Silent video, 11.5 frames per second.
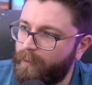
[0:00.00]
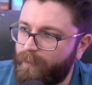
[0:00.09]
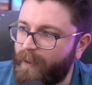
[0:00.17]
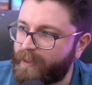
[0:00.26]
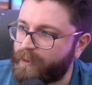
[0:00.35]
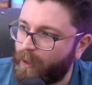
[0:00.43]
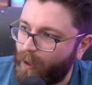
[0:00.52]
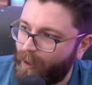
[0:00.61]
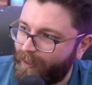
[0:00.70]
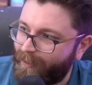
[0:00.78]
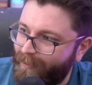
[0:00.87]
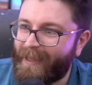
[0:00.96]
That's
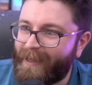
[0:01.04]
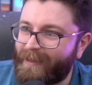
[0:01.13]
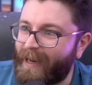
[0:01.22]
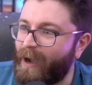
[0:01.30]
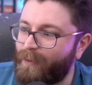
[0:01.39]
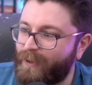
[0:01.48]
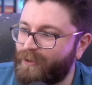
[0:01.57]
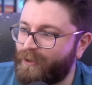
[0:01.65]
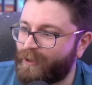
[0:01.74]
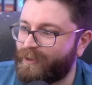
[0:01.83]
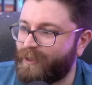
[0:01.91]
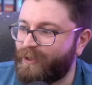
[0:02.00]
gone. Now it's
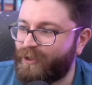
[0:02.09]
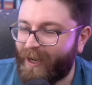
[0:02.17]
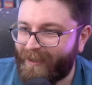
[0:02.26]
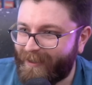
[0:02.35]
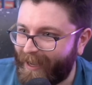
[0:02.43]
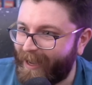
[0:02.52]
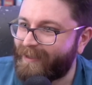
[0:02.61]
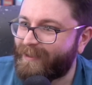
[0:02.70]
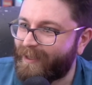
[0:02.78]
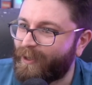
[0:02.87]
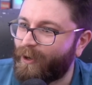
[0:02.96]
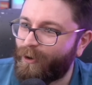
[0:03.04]
just a
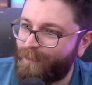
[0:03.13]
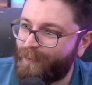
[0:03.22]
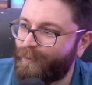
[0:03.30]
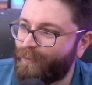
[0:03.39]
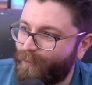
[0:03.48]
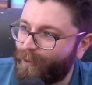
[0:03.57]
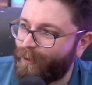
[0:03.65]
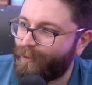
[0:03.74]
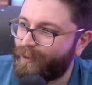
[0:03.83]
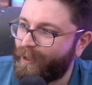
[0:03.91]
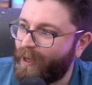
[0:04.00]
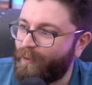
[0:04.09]
gigantic open
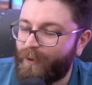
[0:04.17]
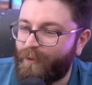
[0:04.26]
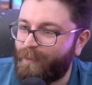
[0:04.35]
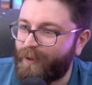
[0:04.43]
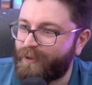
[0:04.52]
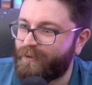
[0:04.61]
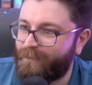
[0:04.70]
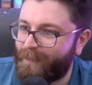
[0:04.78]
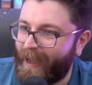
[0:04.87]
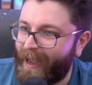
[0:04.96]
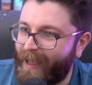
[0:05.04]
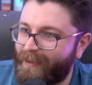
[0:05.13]
world with a bunch of
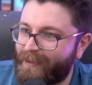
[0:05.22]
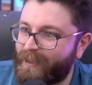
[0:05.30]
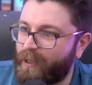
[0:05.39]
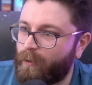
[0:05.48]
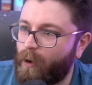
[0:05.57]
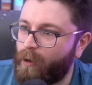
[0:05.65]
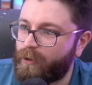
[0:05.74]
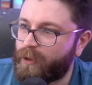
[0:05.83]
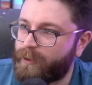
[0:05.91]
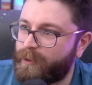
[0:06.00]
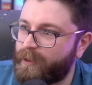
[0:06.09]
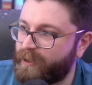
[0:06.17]
paths that are all
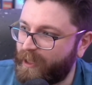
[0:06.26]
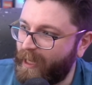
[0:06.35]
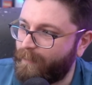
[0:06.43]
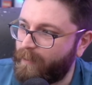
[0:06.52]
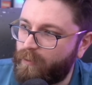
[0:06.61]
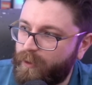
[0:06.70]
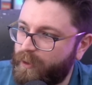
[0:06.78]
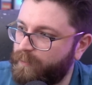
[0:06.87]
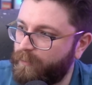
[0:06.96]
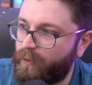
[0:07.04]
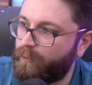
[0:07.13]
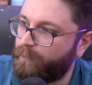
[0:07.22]
just the same. You just
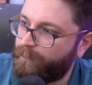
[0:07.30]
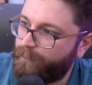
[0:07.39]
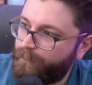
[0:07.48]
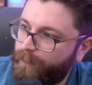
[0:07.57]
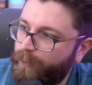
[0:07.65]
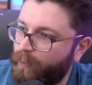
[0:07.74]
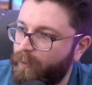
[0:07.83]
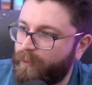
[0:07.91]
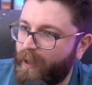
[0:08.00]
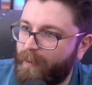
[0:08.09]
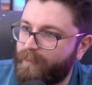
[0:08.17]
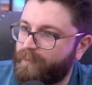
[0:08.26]
move through
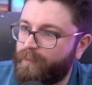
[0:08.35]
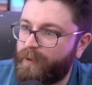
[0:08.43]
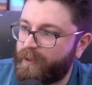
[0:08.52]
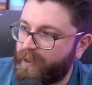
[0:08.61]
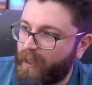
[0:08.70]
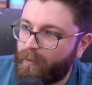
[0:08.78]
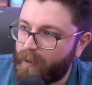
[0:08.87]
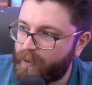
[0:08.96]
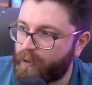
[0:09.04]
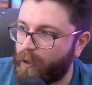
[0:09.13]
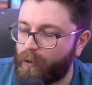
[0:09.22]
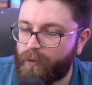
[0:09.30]
them. This area is
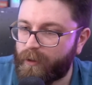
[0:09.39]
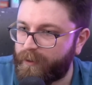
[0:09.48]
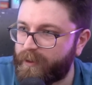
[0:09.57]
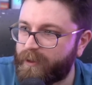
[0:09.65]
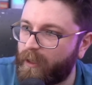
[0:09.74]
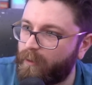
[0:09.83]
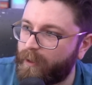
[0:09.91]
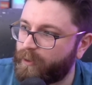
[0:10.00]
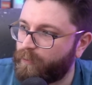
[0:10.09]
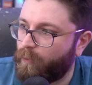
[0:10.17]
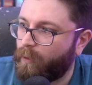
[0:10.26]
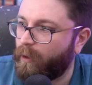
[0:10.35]
cold and this area
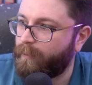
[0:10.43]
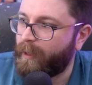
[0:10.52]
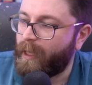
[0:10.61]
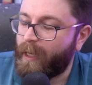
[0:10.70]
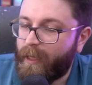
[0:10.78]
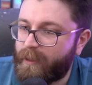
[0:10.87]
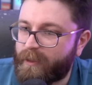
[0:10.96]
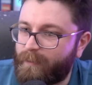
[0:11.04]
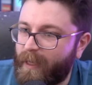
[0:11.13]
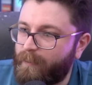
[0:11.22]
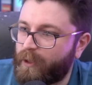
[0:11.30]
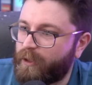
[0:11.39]
is warm. It doesn't
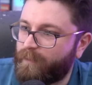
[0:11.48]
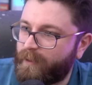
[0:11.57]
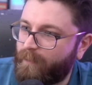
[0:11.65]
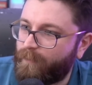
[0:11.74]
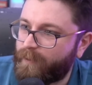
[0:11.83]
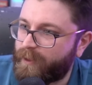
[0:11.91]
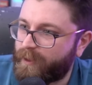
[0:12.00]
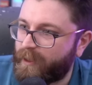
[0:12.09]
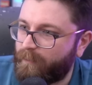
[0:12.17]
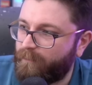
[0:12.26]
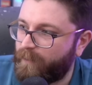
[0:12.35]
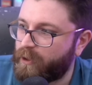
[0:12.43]
make much of a difference
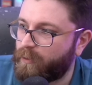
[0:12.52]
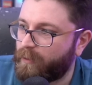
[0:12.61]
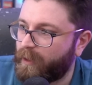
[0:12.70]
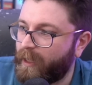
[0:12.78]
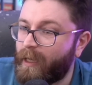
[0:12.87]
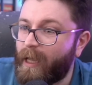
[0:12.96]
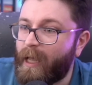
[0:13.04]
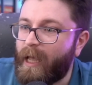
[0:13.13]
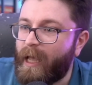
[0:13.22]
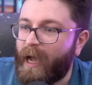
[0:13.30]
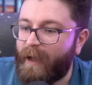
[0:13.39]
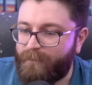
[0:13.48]
except visually.
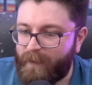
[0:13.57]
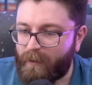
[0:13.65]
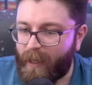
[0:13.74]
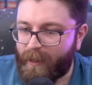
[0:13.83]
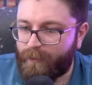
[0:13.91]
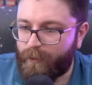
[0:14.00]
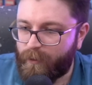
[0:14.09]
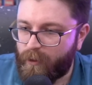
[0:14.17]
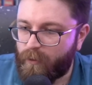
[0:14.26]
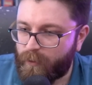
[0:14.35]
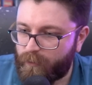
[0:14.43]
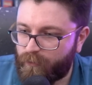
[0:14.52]
I feel like the
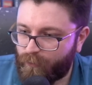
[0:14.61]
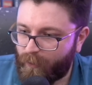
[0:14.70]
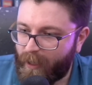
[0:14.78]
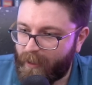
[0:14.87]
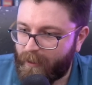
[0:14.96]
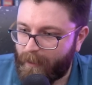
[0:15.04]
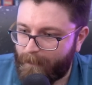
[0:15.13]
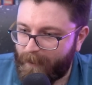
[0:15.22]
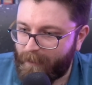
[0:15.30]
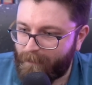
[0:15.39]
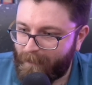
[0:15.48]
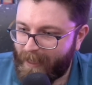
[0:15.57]
new trend
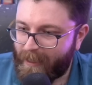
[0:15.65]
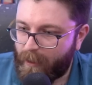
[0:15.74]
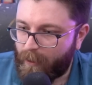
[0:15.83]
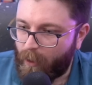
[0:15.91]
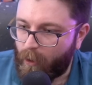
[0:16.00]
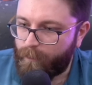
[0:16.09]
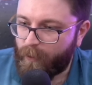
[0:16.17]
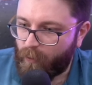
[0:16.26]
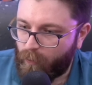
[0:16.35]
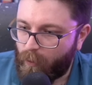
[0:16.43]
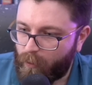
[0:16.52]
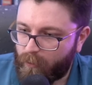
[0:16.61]
in making open
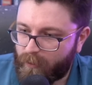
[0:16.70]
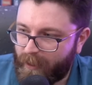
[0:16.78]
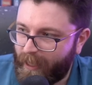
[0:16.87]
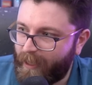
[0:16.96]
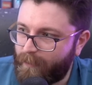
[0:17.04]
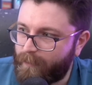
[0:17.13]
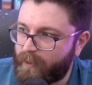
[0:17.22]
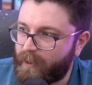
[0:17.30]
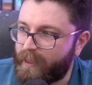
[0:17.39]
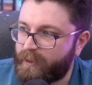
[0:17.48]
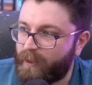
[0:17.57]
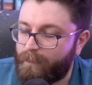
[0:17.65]
world games
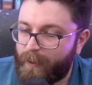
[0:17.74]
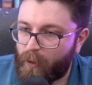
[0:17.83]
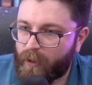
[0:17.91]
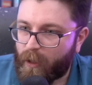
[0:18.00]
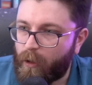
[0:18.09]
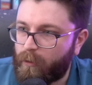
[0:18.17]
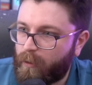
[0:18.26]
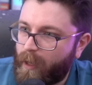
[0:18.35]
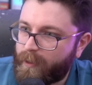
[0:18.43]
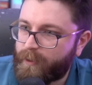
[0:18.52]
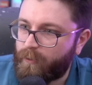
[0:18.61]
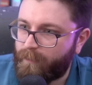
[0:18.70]
is to build a
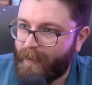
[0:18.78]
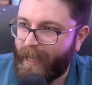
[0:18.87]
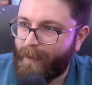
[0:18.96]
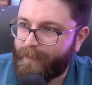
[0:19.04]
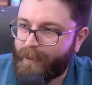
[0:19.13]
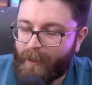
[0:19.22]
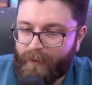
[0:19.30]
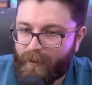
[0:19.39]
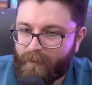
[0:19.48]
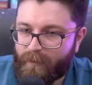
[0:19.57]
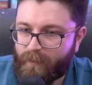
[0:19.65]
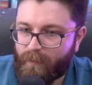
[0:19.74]
colossal map now that
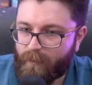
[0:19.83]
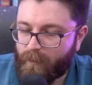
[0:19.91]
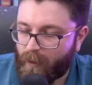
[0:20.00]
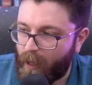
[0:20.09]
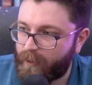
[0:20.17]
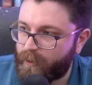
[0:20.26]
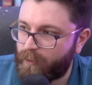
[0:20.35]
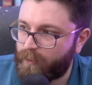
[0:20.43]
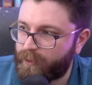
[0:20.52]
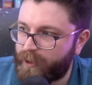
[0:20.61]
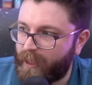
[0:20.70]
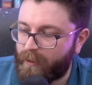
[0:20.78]

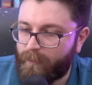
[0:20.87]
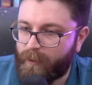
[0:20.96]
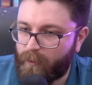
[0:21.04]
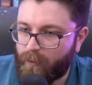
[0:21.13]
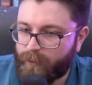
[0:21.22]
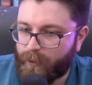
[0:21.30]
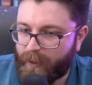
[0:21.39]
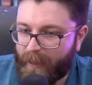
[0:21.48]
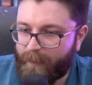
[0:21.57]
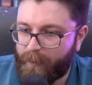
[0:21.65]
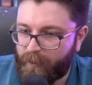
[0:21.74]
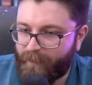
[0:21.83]
consoles and computers are
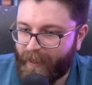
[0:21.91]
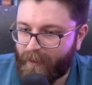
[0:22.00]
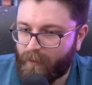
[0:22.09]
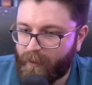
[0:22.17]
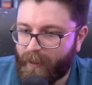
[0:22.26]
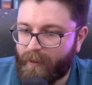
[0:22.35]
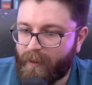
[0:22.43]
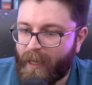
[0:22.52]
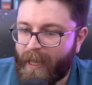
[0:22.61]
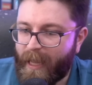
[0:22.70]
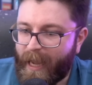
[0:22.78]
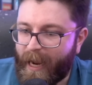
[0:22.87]
capable of handling it.
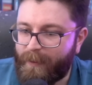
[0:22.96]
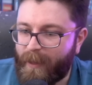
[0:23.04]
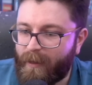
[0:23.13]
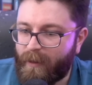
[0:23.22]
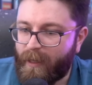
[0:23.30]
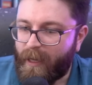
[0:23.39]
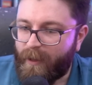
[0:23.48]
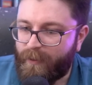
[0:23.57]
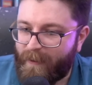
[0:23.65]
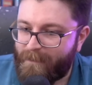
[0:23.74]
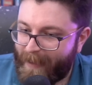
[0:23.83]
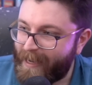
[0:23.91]
And then they
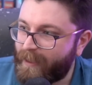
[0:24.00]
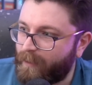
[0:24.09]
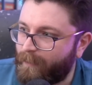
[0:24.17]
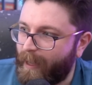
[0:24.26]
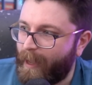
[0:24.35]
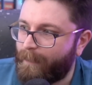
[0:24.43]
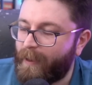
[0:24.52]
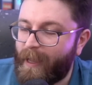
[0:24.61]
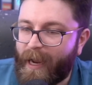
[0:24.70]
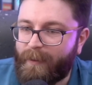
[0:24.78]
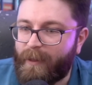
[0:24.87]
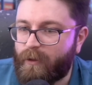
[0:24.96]
make the map
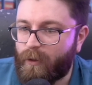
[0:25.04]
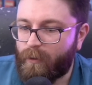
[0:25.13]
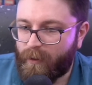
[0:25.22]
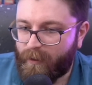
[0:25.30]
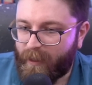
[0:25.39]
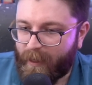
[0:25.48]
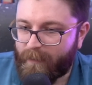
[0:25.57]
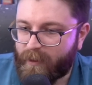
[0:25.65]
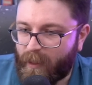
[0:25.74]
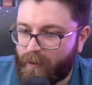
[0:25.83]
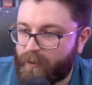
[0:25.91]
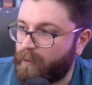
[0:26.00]
and they turn to the game
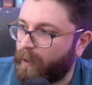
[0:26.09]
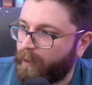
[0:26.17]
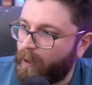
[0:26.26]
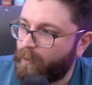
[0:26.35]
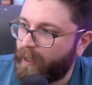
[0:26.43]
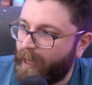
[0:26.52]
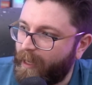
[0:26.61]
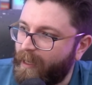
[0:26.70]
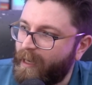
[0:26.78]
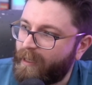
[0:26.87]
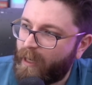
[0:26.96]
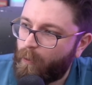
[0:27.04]
designers and they're like, okay,
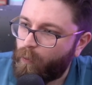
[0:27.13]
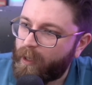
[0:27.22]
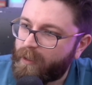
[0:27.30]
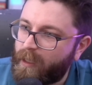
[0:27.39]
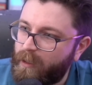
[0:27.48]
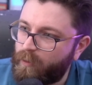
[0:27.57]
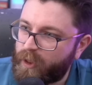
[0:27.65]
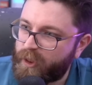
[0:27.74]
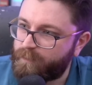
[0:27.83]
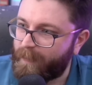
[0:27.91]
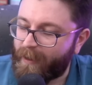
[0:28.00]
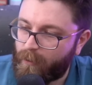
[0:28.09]
now what can you
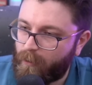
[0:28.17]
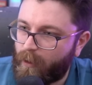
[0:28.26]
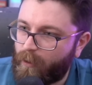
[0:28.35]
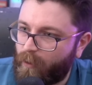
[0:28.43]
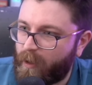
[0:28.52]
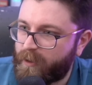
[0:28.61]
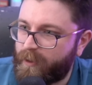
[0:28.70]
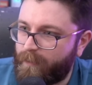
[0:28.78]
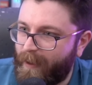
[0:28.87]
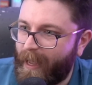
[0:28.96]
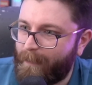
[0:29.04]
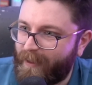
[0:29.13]
speckle across the
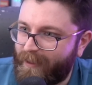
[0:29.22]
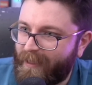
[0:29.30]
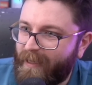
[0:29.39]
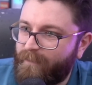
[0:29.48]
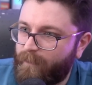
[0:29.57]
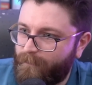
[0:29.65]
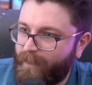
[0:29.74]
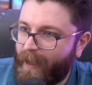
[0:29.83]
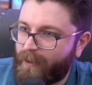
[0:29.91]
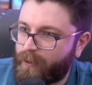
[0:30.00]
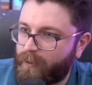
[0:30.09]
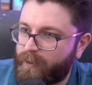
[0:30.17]
map in an even
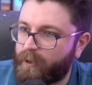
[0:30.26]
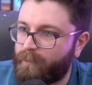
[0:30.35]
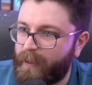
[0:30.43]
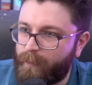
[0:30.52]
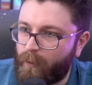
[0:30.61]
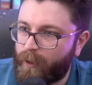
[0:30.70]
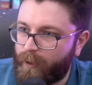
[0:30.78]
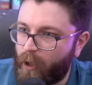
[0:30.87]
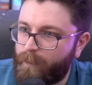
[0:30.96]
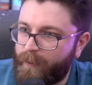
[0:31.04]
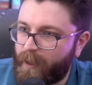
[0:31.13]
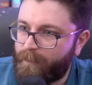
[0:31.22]
fashion so people can
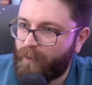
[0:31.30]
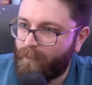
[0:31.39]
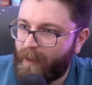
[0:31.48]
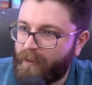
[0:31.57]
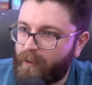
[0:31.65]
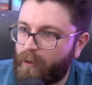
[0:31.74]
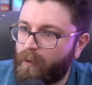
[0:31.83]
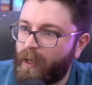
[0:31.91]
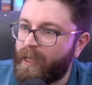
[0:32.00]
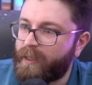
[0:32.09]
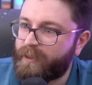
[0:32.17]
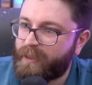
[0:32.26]
open up their menu,
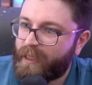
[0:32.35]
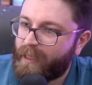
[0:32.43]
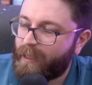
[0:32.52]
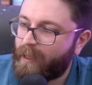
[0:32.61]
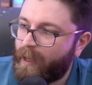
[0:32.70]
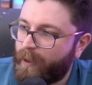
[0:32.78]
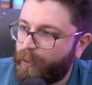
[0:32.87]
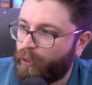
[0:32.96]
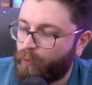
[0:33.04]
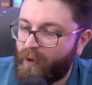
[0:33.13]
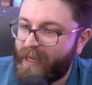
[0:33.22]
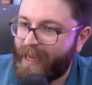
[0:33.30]
see
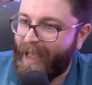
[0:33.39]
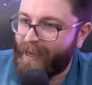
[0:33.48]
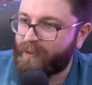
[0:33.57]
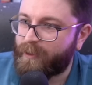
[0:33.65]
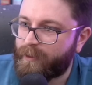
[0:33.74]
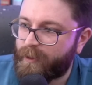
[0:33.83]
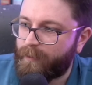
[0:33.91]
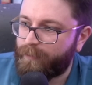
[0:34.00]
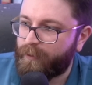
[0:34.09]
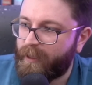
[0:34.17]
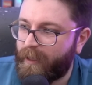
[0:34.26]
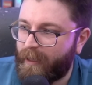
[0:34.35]
three X's
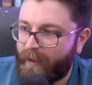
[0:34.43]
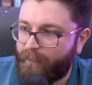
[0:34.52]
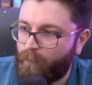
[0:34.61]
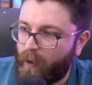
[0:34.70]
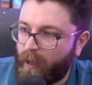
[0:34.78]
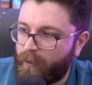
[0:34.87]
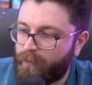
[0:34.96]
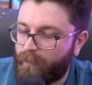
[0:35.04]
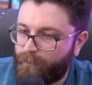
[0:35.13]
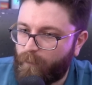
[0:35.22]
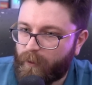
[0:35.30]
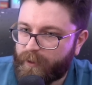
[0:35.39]
completed out of
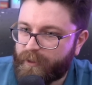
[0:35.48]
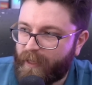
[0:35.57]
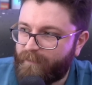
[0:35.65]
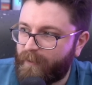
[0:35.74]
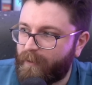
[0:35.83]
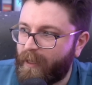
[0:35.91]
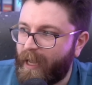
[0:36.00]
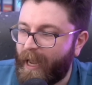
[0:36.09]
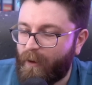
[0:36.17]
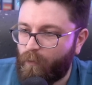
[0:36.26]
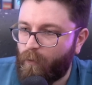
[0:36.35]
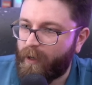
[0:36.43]
147
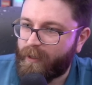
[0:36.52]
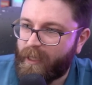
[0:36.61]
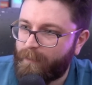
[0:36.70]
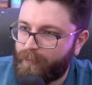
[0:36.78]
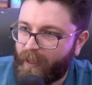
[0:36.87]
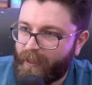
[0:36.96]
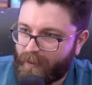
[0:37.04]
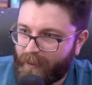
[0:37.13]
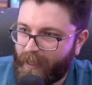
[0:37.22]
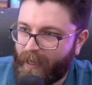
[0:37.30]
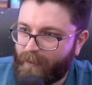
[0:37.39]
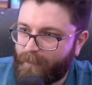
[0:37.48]
and want to keep playing the
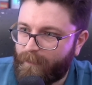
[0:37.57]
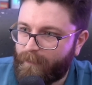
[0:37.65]
game?